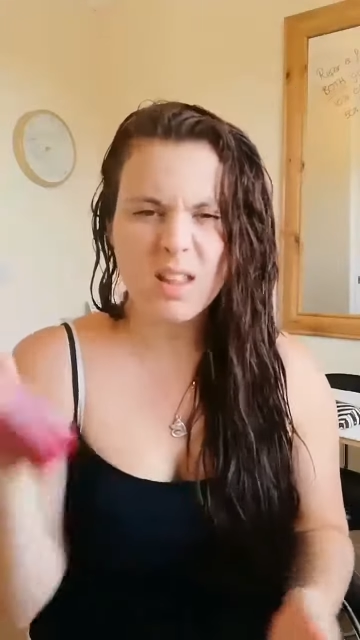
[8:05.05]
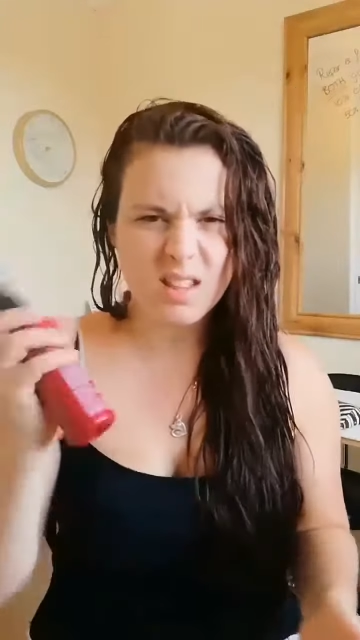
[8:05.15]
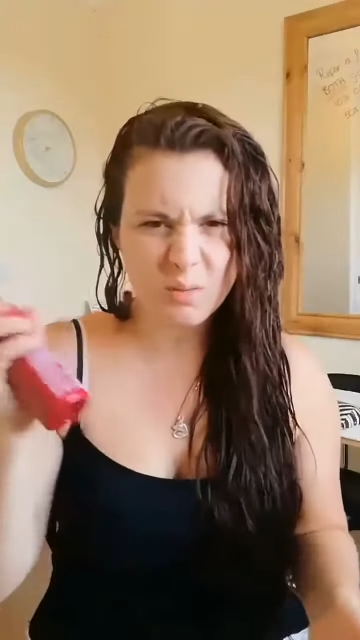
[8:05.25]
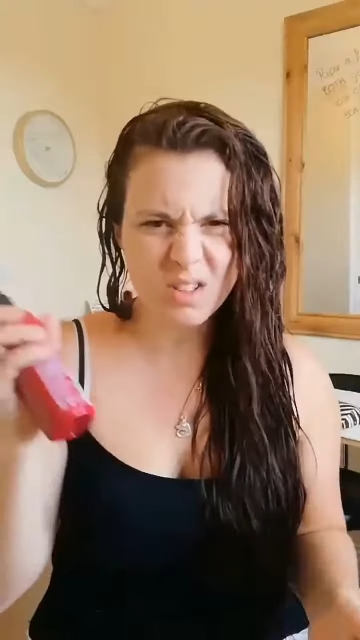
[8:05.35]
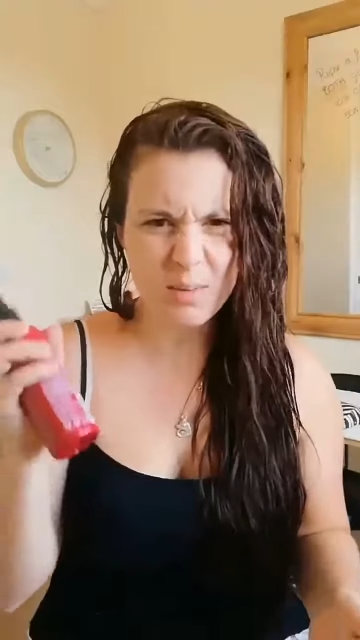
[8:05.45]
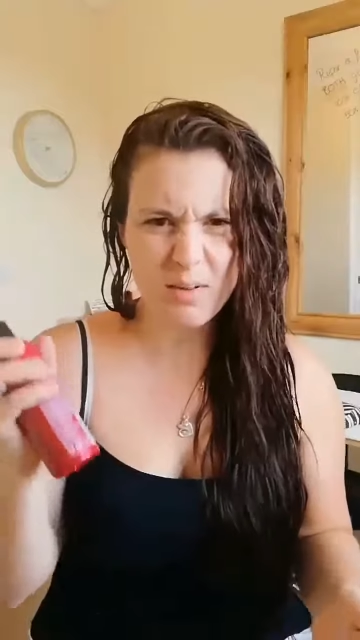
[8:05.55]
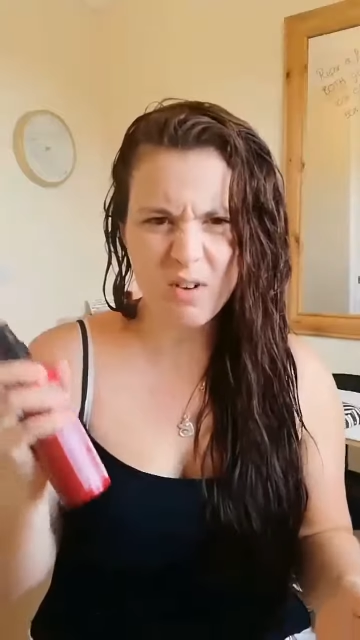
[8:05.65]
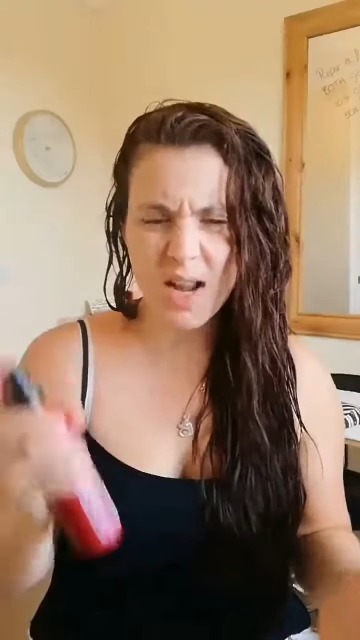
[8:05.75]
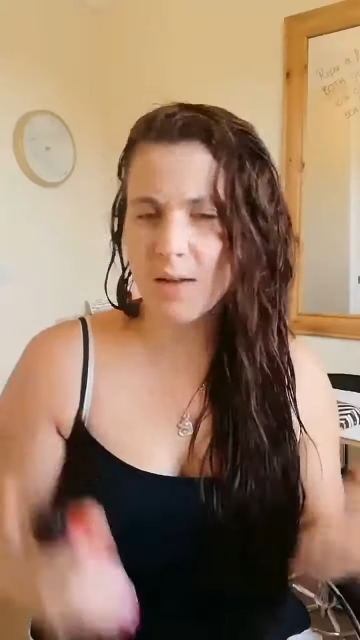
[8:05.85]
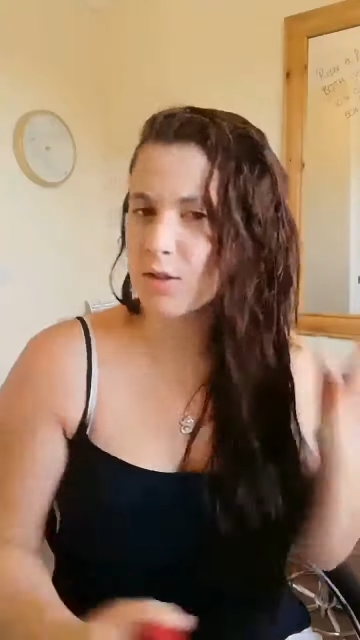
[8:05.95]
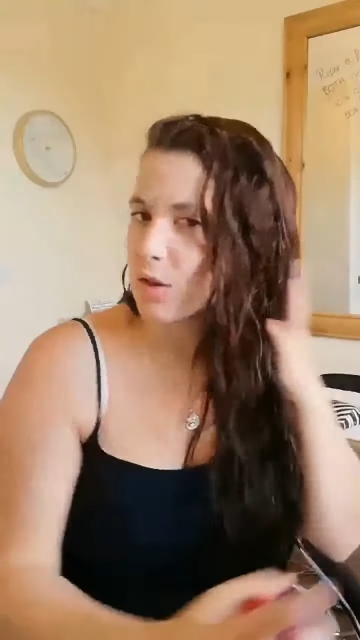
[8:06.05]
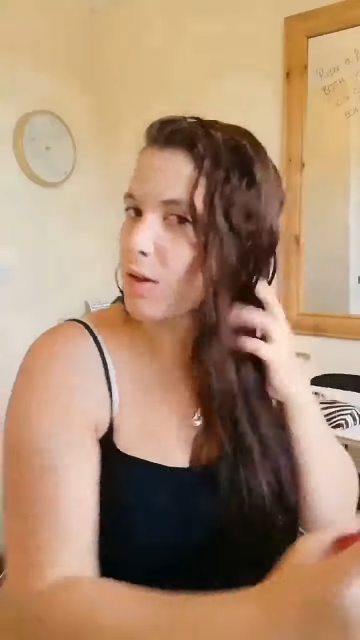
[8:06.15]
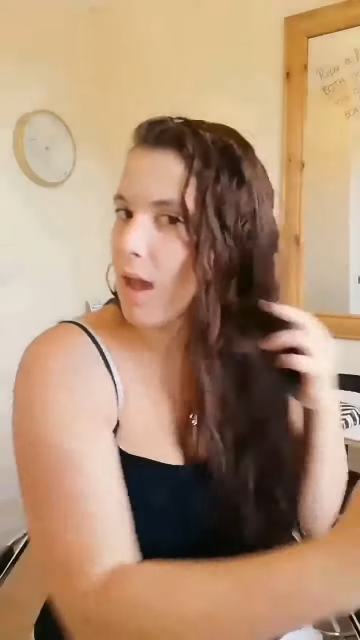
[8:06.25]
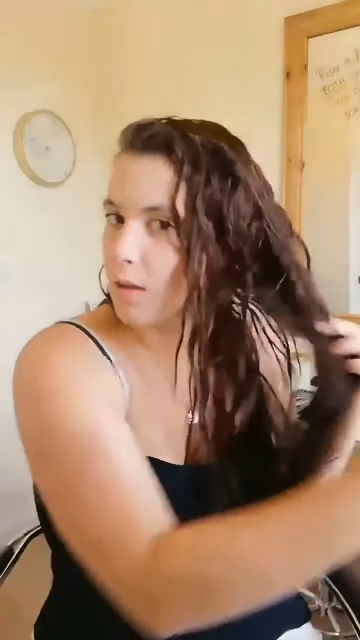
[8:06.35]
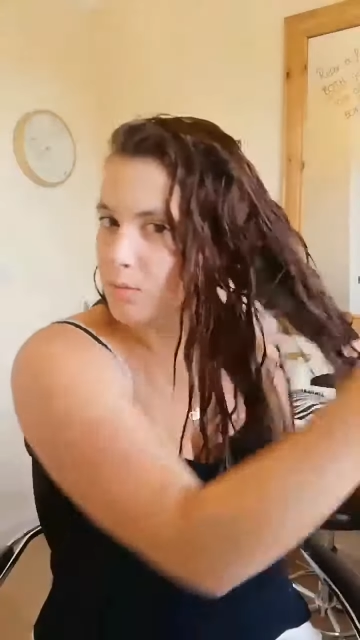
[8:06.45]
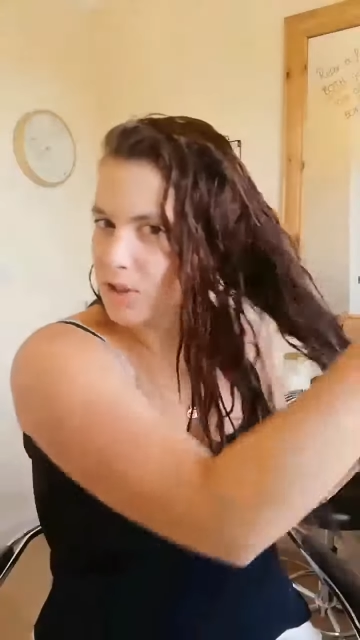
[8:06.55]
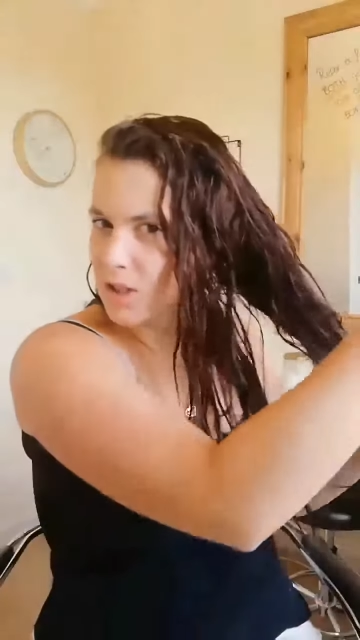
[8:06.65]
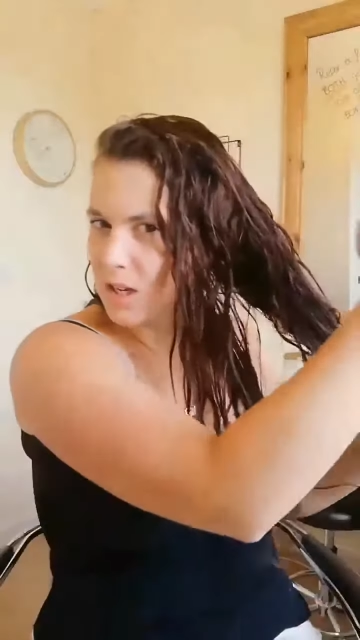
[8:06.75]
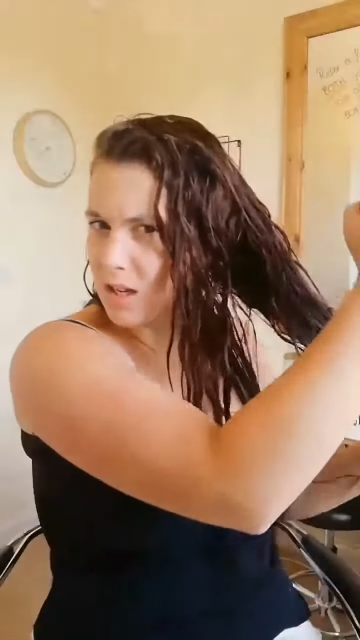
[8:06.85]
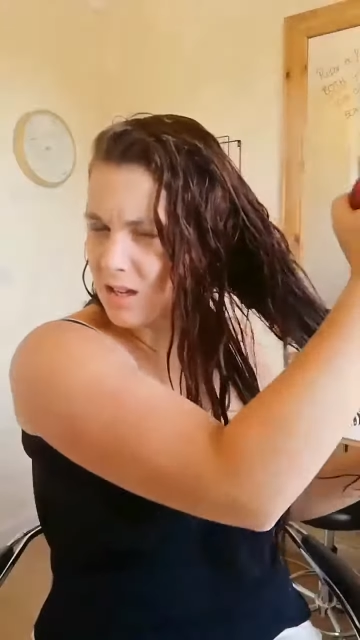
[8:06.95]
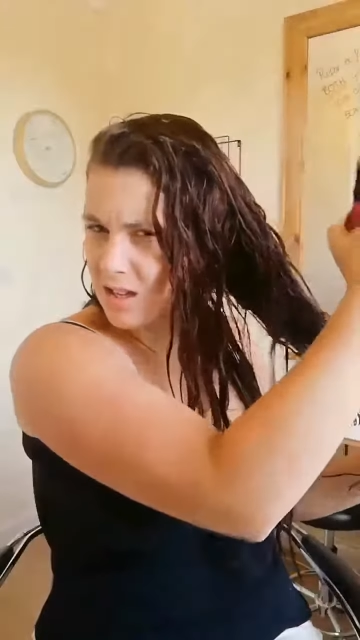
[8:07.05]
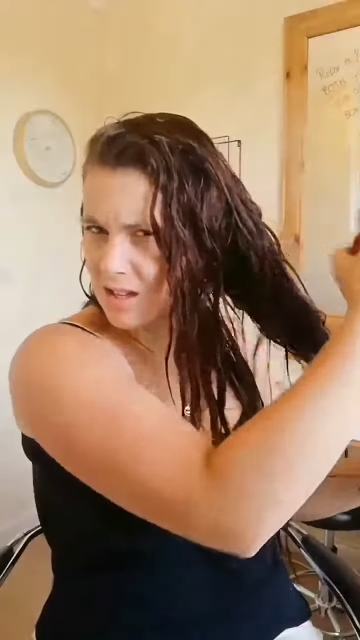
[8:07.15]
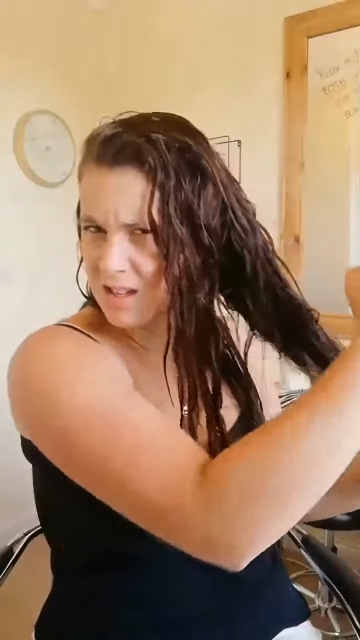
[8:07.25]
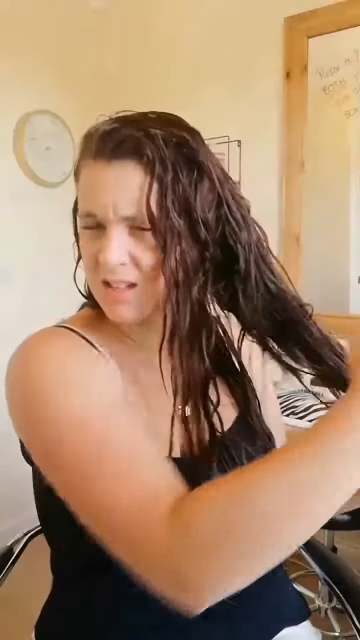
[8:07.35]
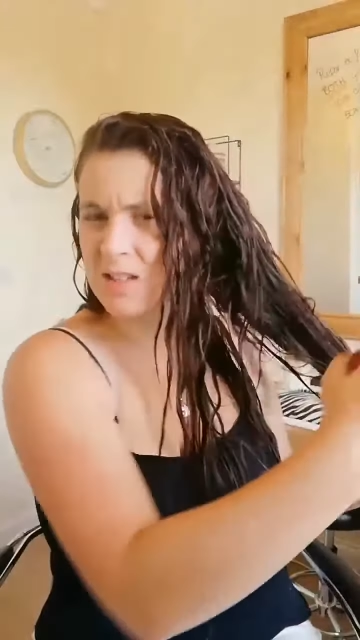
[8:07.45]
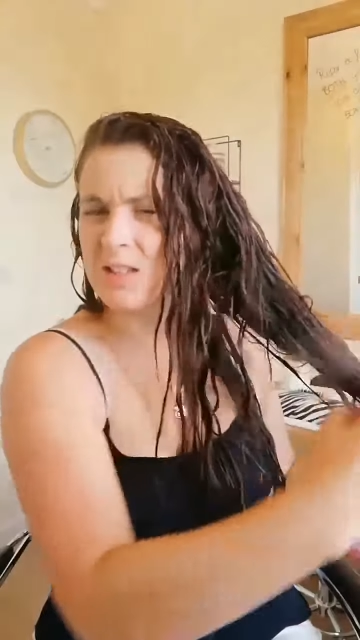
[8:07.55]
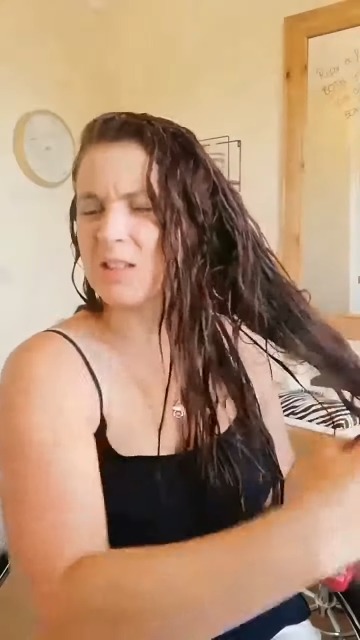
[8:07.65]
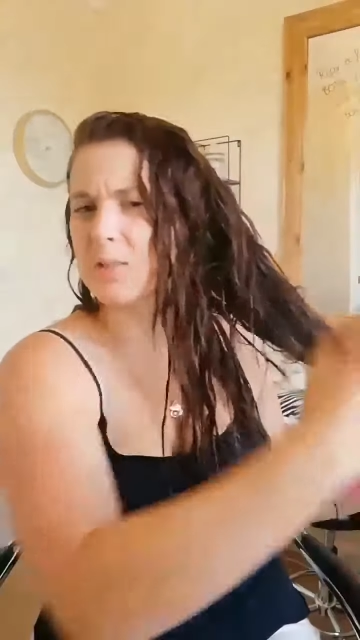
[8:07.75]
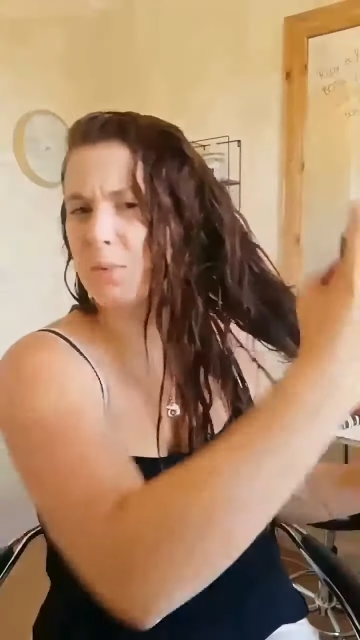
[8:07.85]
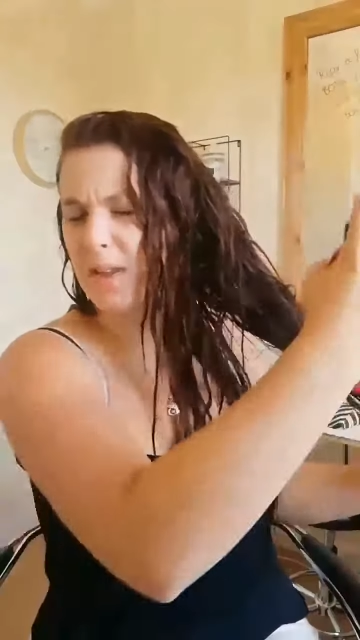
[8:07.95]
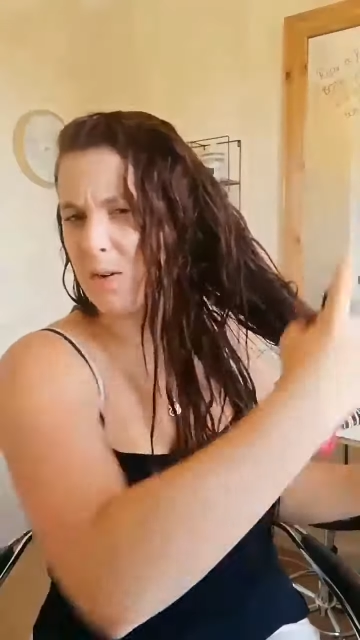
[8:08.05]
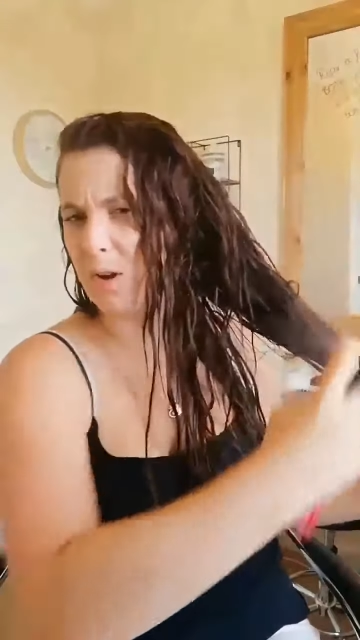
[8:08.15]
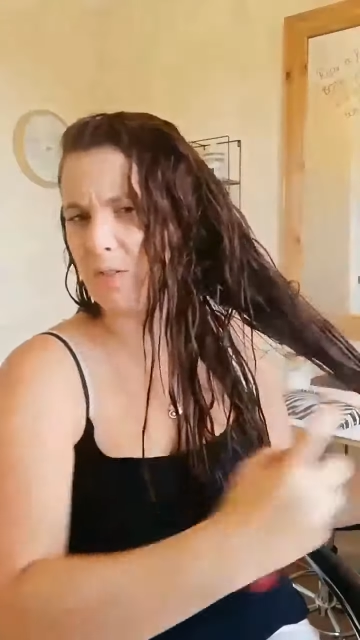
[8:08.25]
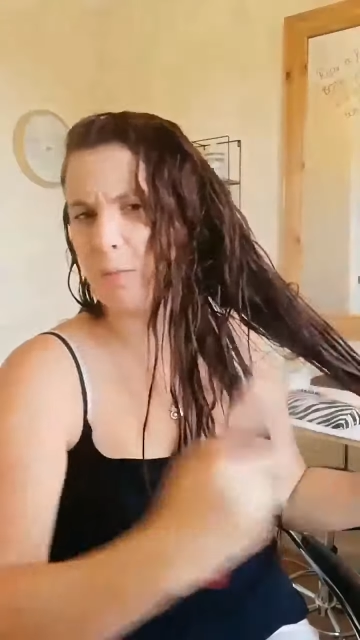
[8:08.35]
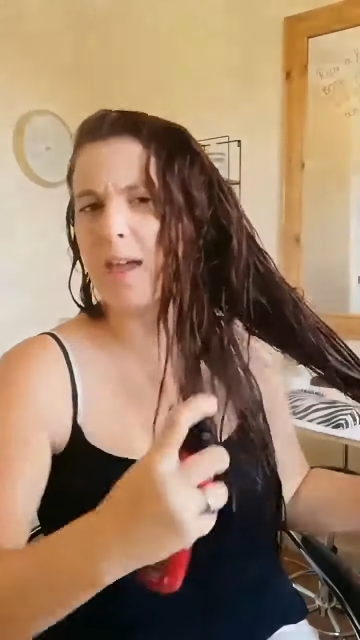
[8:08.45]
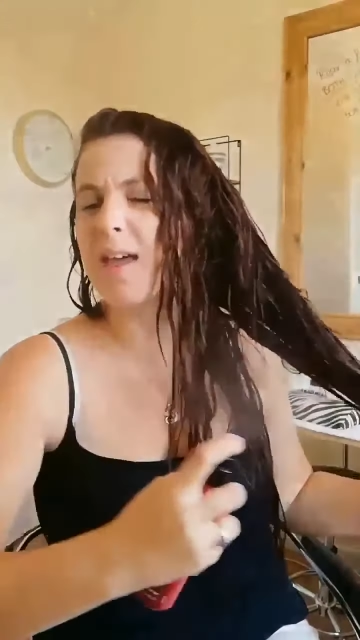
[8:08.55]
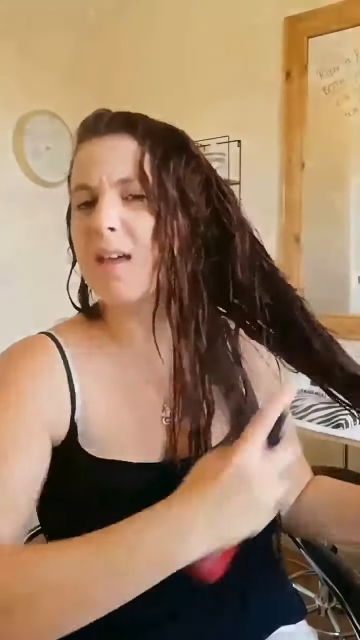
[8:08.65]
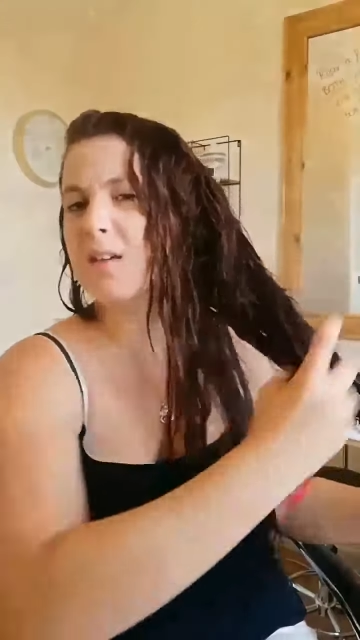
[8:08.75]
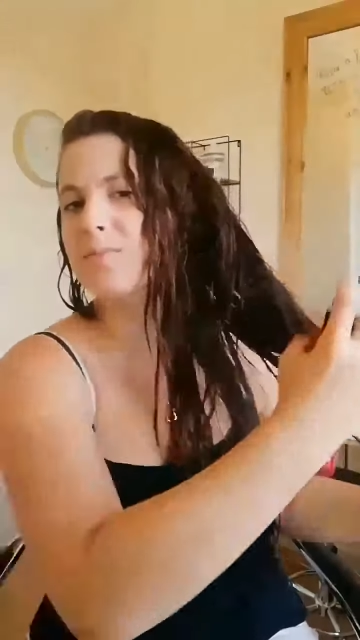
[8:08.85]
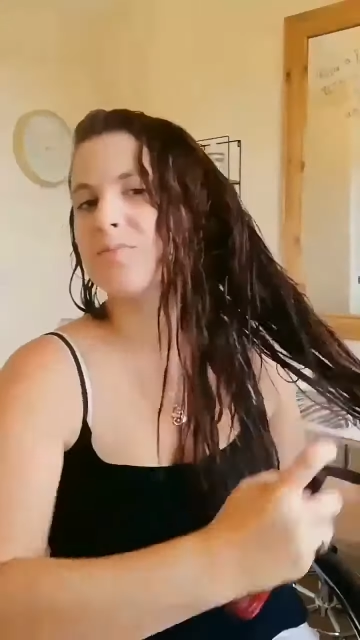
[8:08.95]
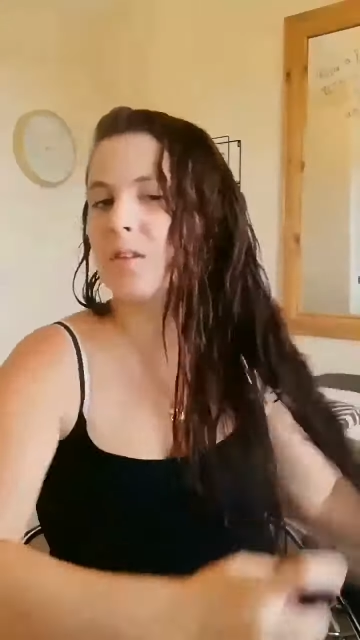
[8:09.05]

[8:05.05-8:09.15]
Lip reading: This one's a bit run out, so yeah, I'm just gonna spray that all over my hair.